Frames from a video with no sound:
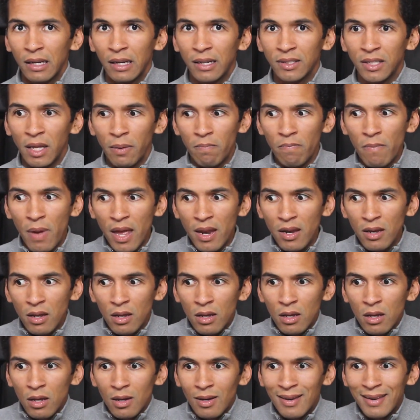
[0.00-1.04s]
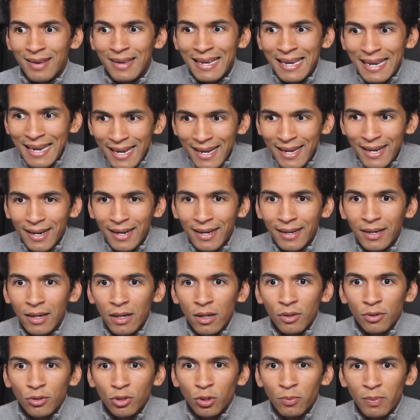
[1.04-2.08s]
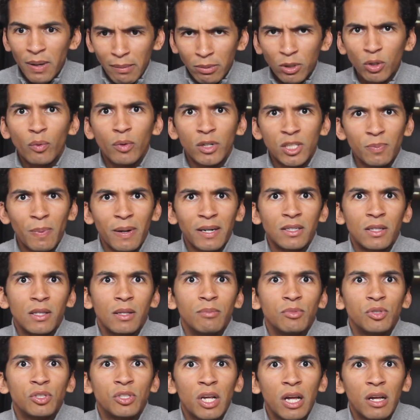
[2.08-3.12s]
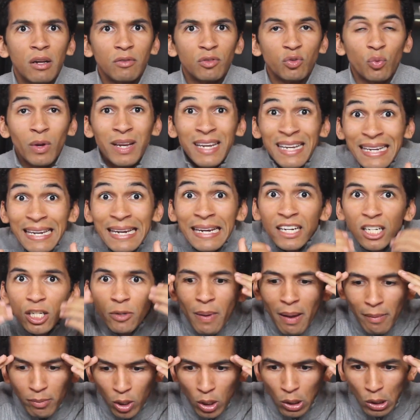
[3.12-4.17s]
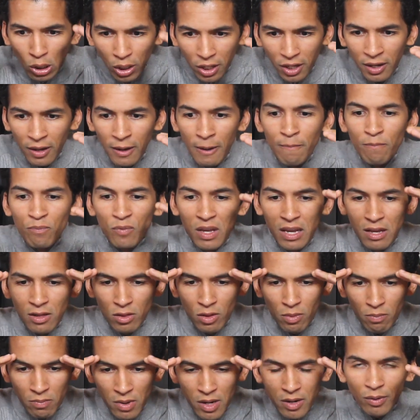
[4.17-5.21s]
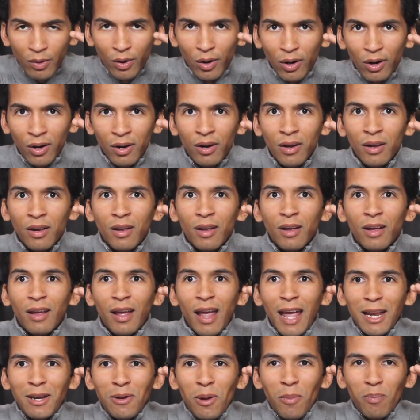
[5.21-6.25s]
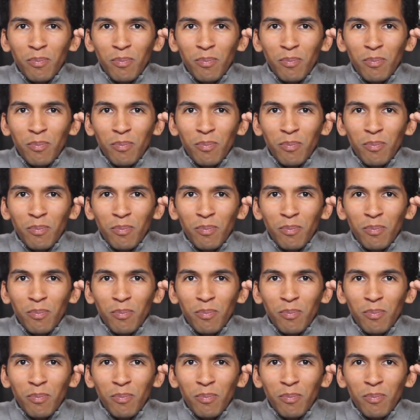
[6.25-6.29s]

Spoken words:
is that men need to be able to respect themselves. We need to be able to look in the mirror and